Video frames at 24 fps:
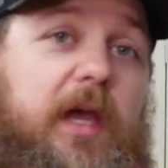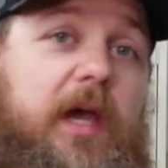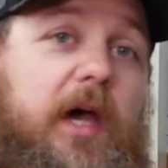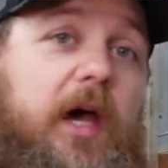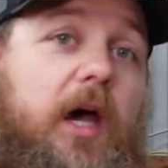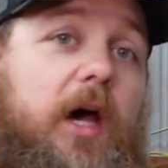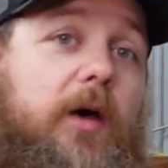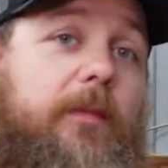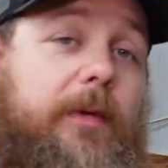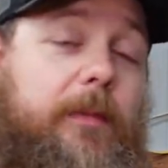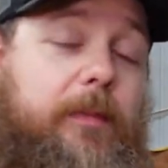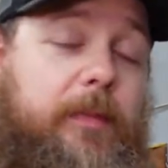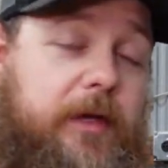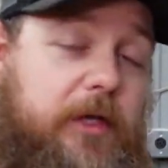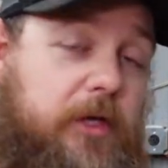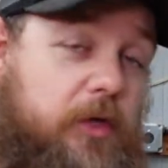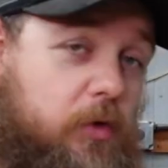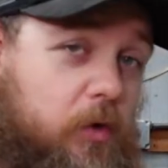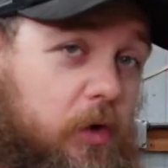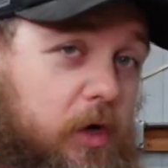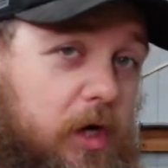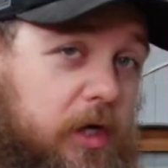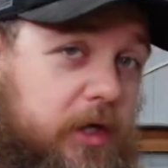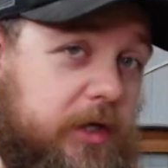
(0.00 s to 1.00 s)
But
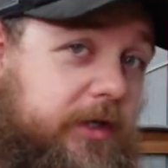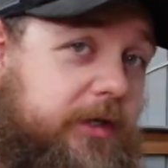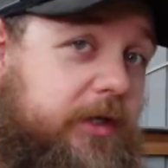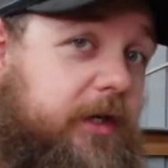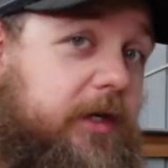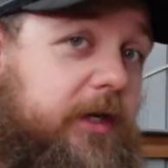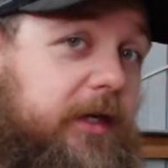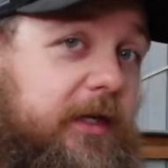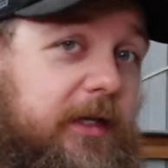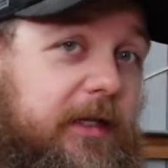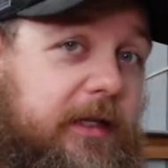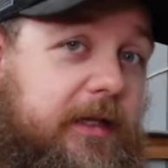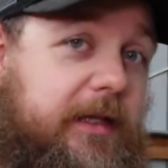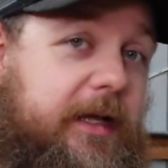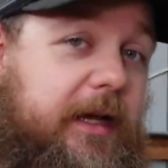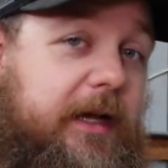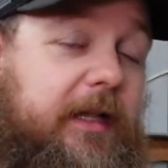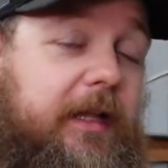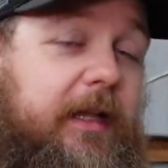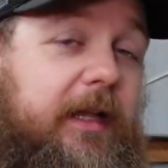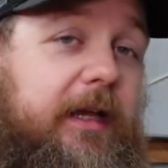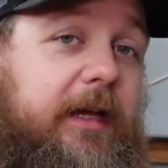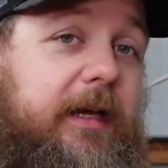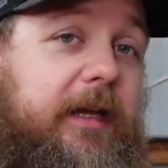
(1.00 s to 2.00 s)
you are starting to hit that
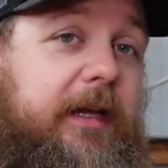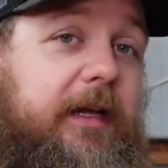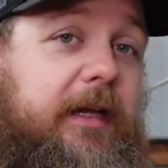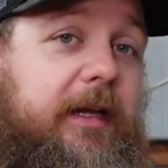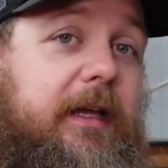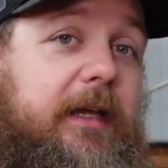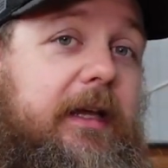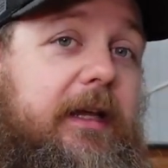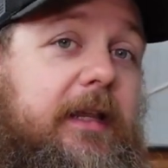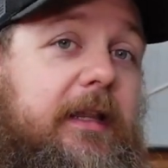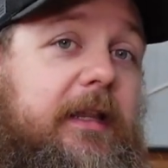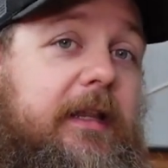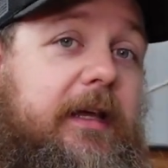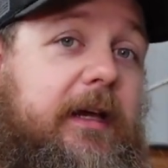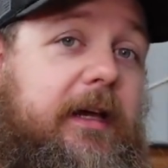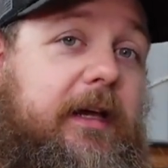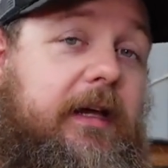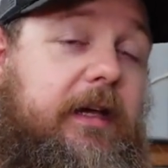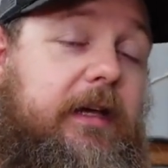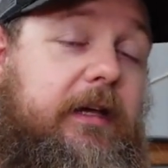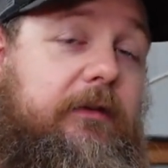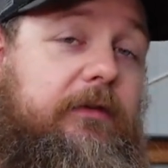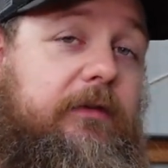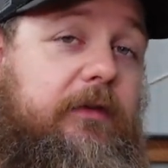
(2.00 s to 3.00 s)
line
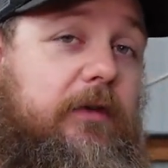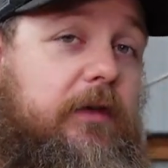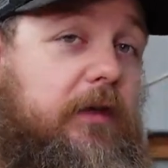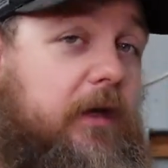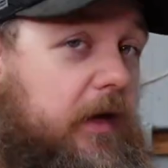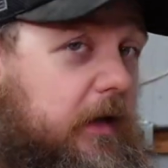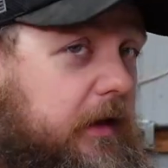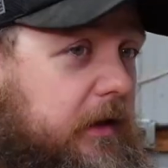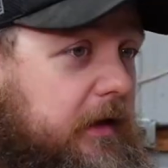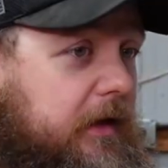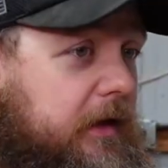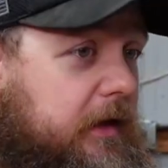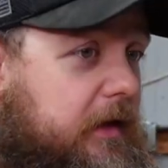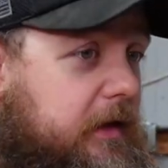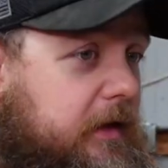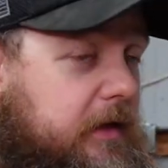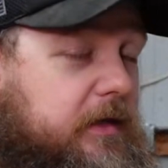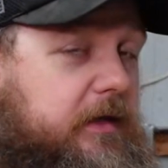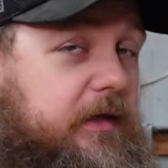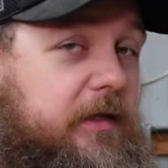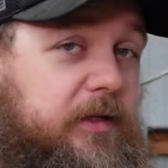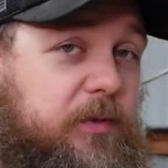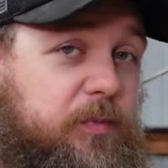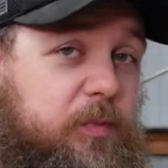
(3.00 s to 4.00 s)
that if you, that
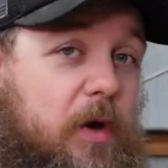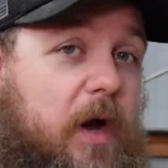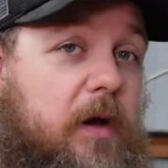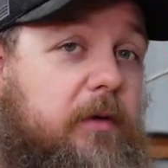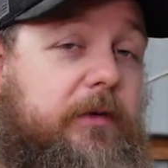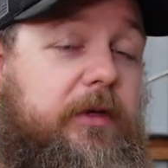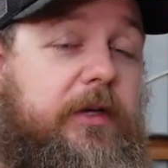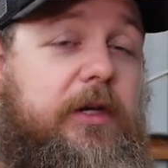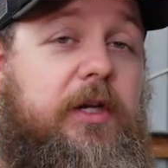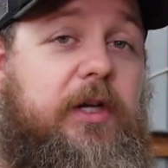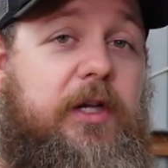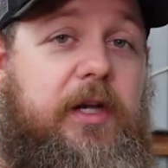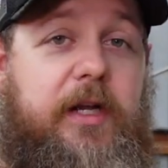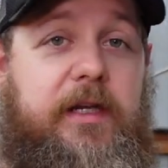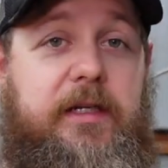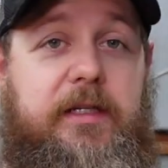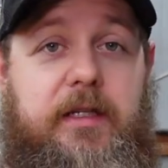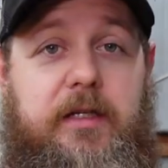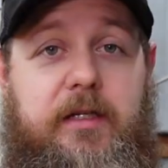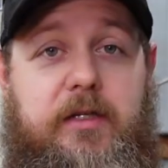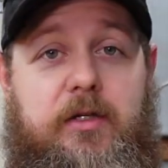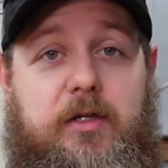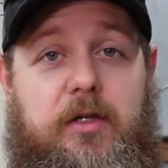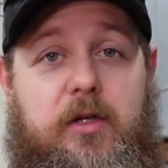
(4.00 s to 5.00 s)
it's probably a good
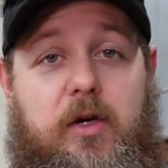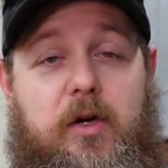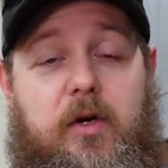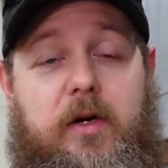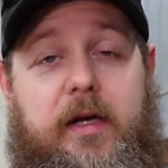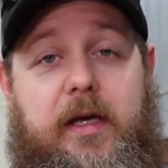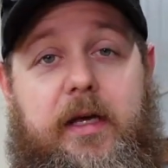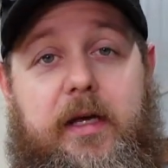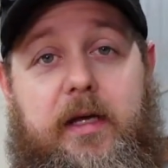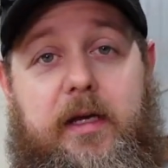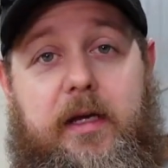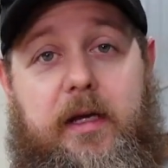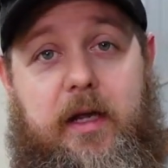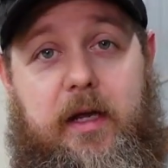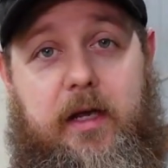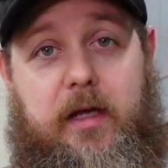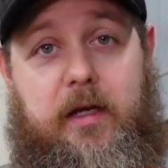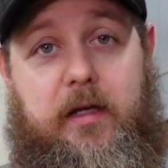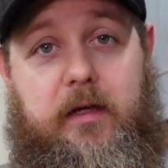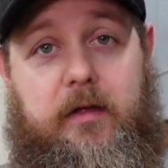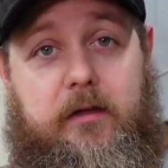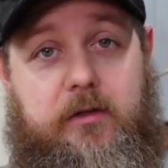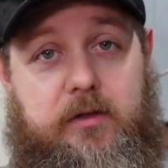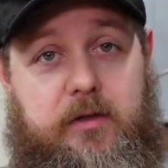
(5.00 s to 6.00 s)
idea to go ahead
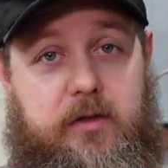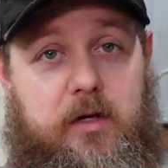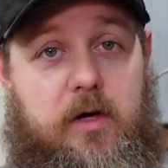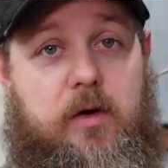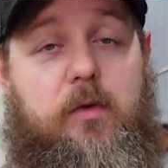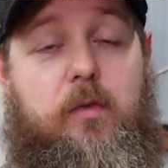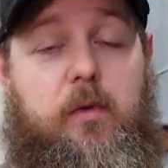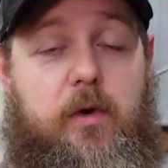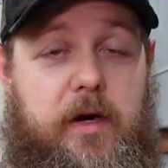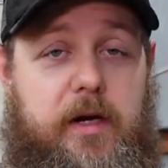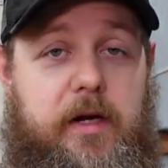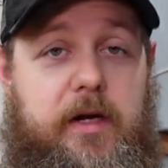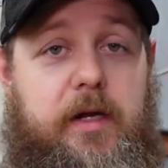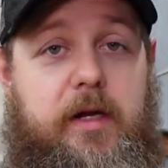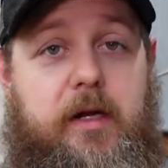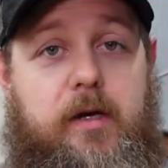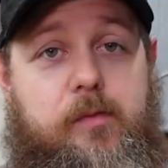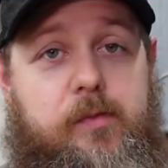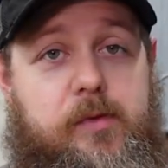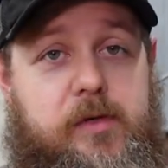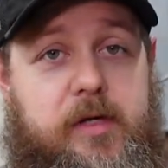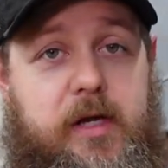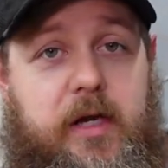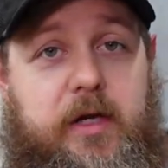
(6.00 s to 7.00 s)
and start wearing ear
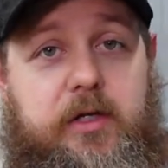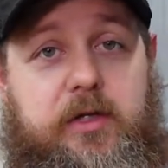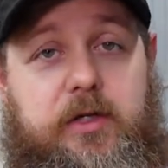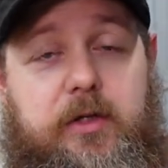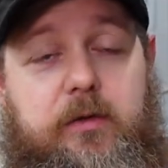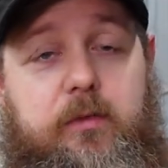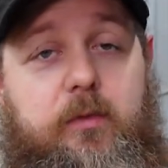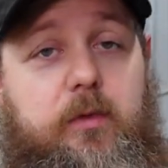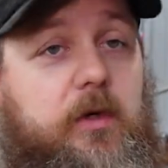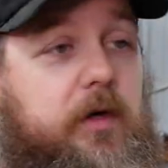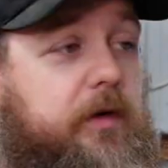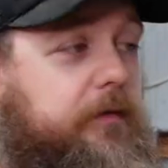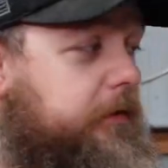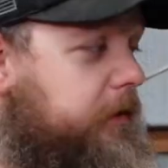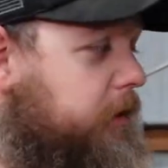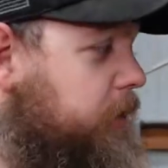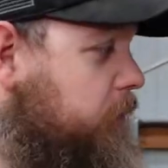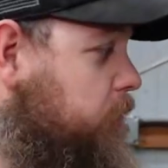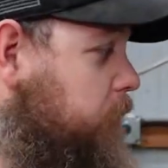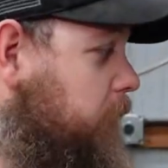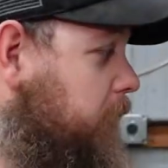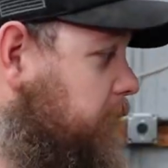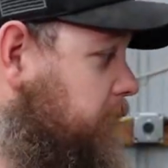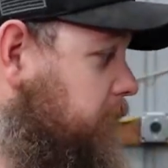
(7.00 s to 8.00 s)
protection whenever
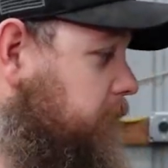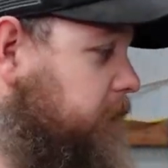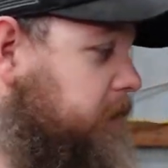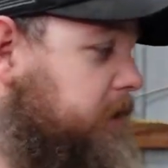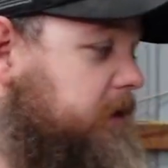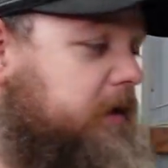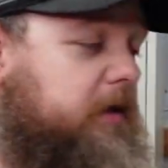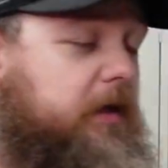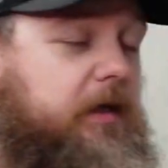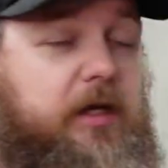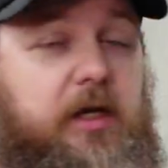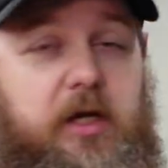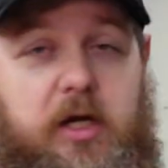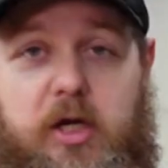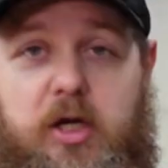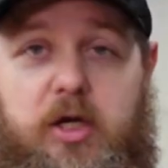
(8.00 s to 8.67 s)
you're running this thing.